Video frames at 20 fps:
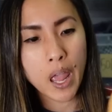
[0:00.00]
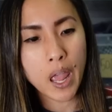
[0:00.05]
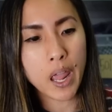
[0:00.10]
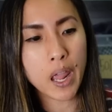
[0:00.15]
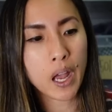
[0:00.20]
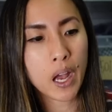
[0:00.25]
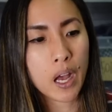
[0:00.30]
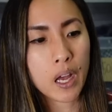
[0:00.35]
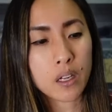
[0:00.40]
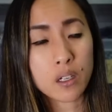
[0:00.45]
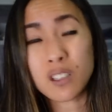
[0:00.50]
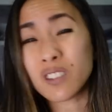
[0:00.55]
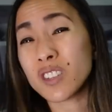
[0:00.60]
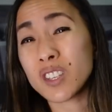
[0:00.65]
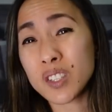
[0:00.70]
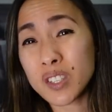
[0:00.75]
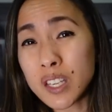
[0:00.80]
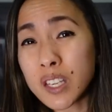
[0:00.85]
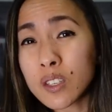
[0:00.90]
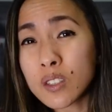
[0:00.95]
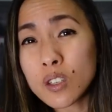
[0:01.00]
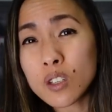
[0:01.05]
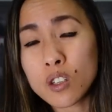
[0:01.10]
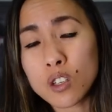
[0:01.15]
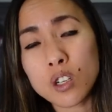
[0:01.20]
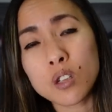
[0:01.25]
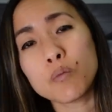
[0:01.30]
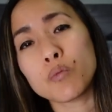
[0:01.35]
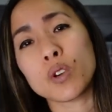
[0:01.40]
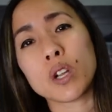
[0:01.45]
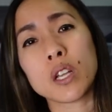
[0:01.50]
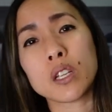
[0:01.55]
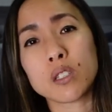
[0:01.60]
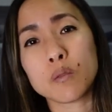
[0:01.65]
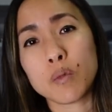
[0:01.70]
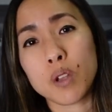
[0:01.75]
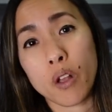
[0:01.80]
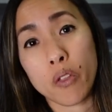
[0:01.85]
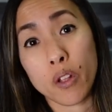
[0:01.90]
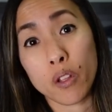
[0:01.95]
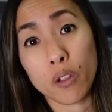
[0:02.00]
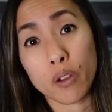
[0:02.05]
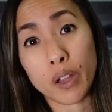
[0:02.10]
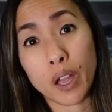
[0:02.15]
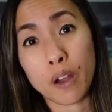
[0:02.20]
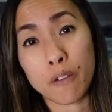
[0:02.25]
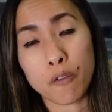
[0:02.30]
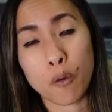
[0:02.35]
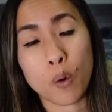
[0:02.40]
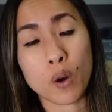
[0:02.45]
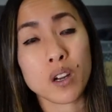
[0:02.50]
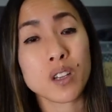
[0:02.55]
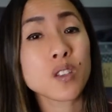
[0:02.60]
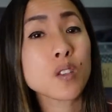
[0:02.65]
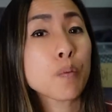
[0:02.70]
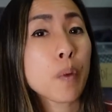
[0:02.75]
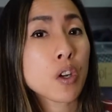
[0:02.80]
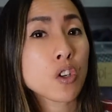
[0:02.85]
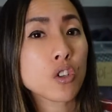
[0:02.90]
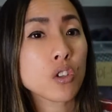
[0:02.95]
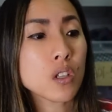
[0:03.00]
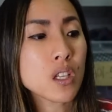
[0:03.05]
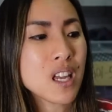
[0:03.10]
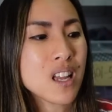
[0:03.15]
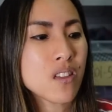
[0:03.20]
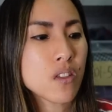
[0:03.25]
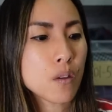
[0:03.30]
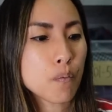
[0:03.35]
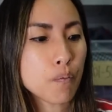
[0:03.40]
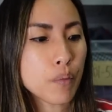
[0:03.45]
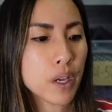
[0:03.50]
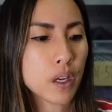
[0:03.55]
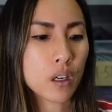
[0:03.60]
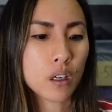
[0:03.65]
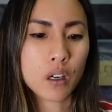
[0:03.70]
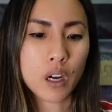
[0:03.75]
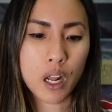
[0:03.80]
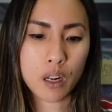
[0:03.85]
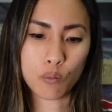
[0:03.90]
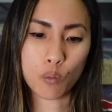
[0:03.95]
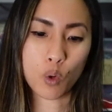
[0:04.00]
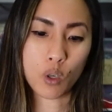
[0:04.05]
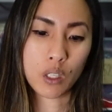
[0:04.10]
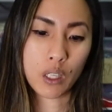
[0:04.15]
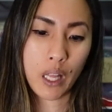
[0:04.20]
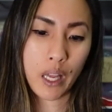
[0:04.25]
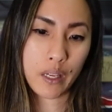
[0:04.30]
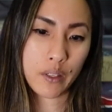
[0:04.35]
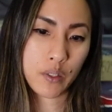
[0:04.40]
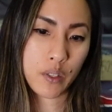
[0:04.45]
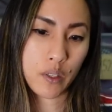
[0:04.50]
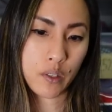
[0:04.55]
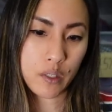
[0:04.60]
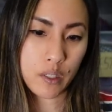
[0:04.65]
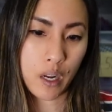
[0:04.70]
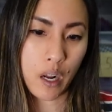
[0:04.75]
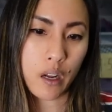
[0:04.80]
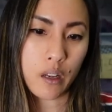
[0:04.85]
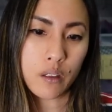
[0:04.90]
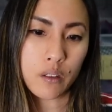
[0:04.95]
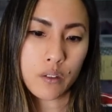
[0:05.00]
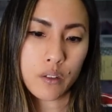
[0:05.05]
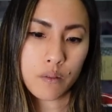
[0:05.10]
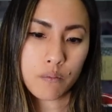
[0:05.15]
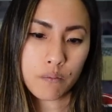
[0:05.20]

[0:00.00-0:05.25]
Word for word: And this is a good brand to be on the lookout for, especially in the bigger and more classic styles.